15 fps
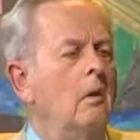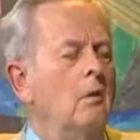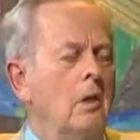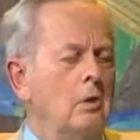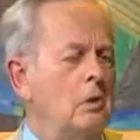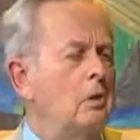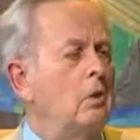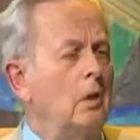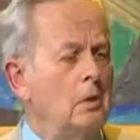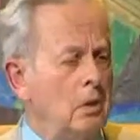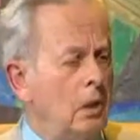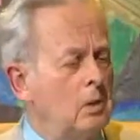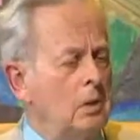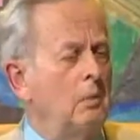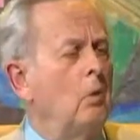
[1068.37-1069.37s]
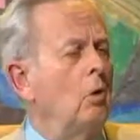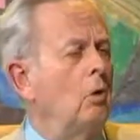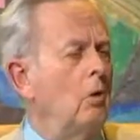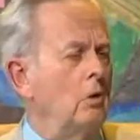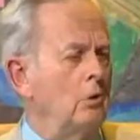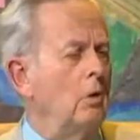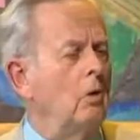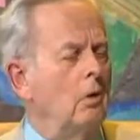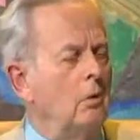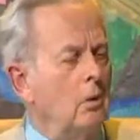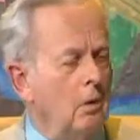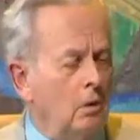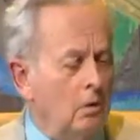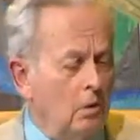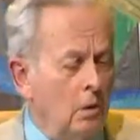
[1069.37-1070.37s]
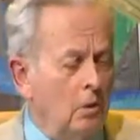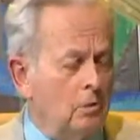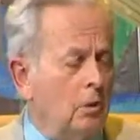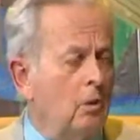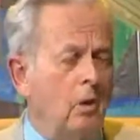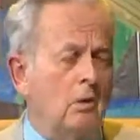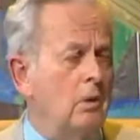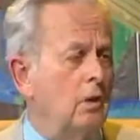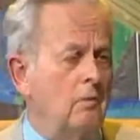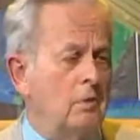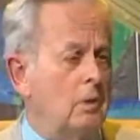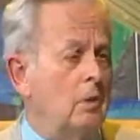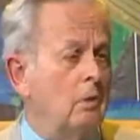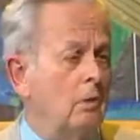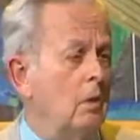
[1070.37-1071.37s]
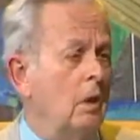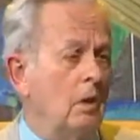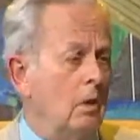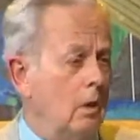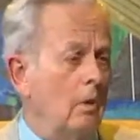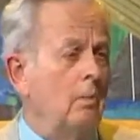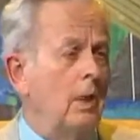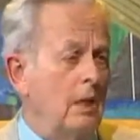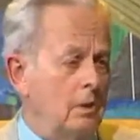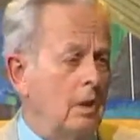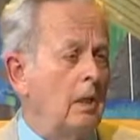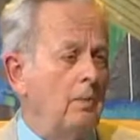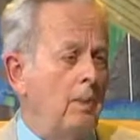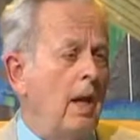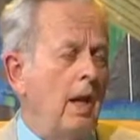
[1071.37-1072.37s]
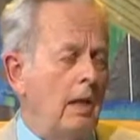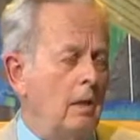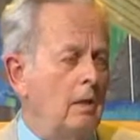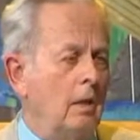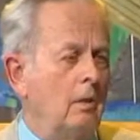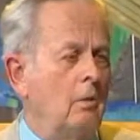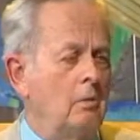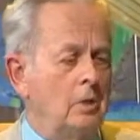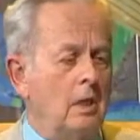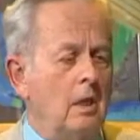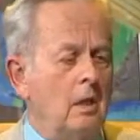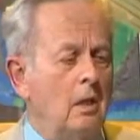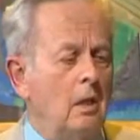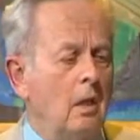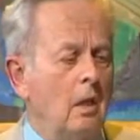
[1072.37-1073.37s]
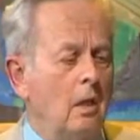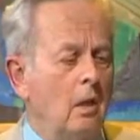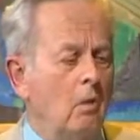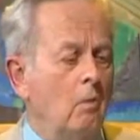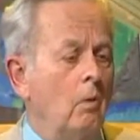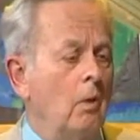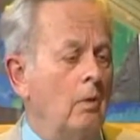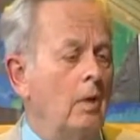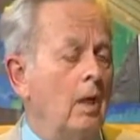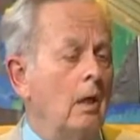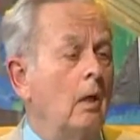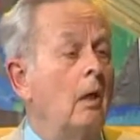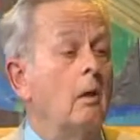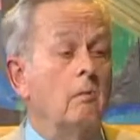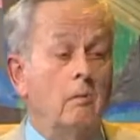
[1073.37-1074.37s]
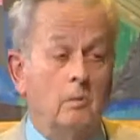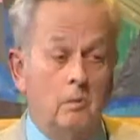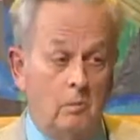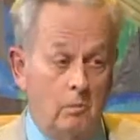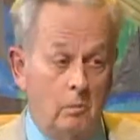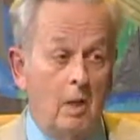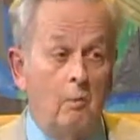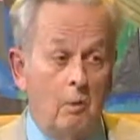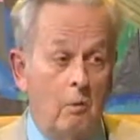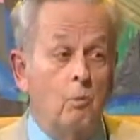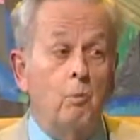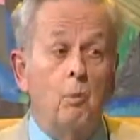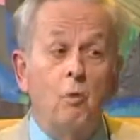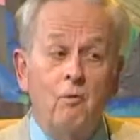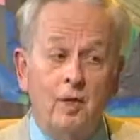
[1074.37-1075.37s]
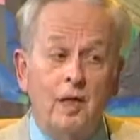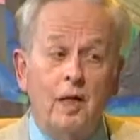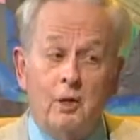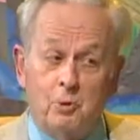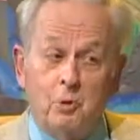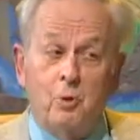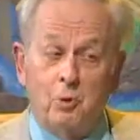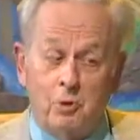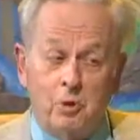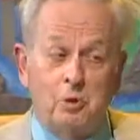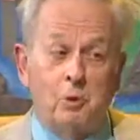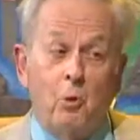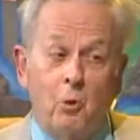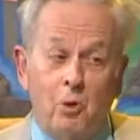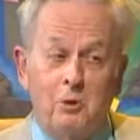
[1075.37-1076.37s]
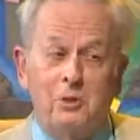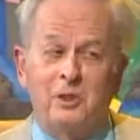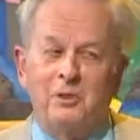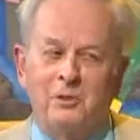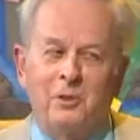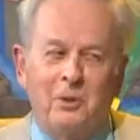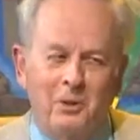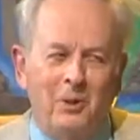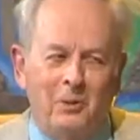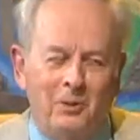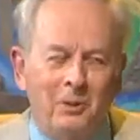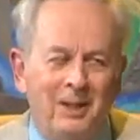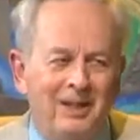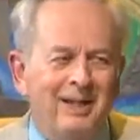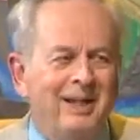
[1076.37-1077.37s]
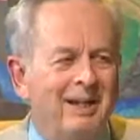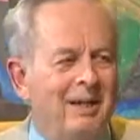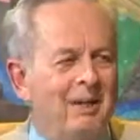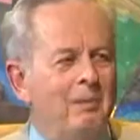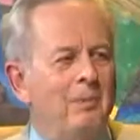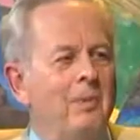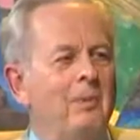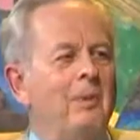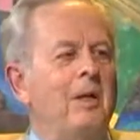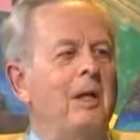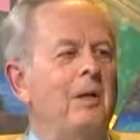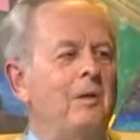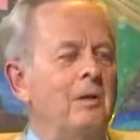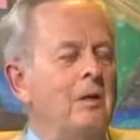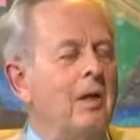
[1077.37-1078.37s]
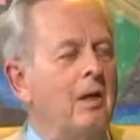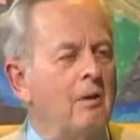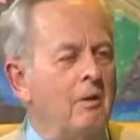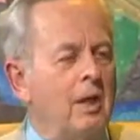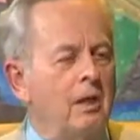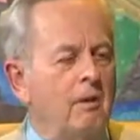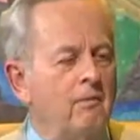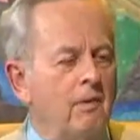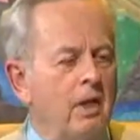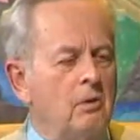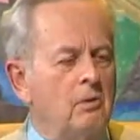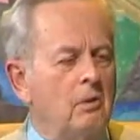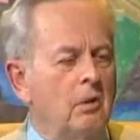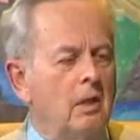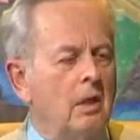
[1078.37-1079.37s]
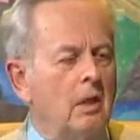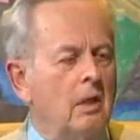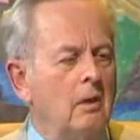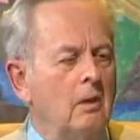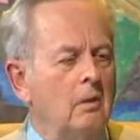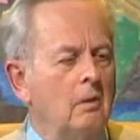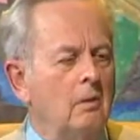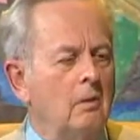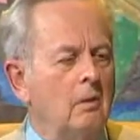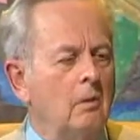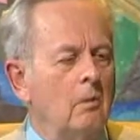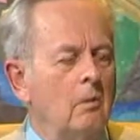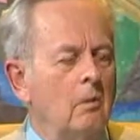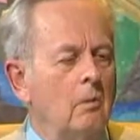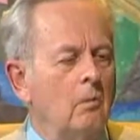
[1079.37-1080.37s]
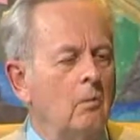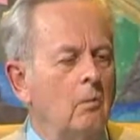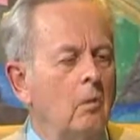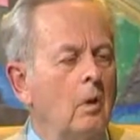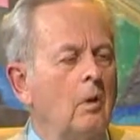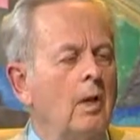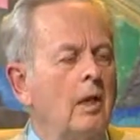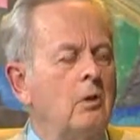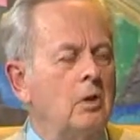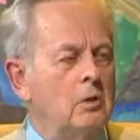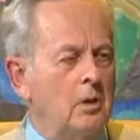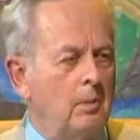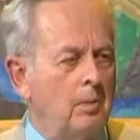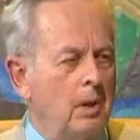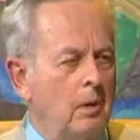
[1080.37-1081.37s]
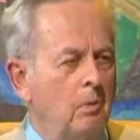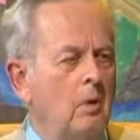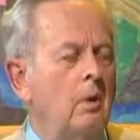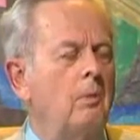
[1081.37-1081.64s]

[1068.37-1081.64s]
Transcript: Let's, let's get some more alter alternatives to the plastic bag. Now, you said one thing, well, we're moving in toward the stores, as you know. That's right. And I think eventually, will they disappear?